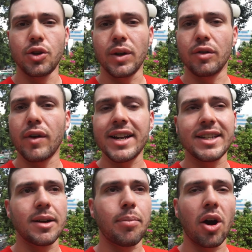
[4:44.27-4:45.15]
You can
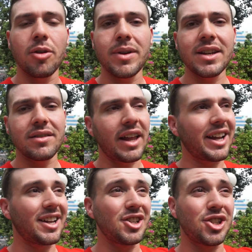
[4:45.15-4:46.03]
rent an apartment,
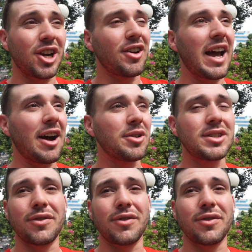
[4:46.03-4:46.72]
like in a shared house,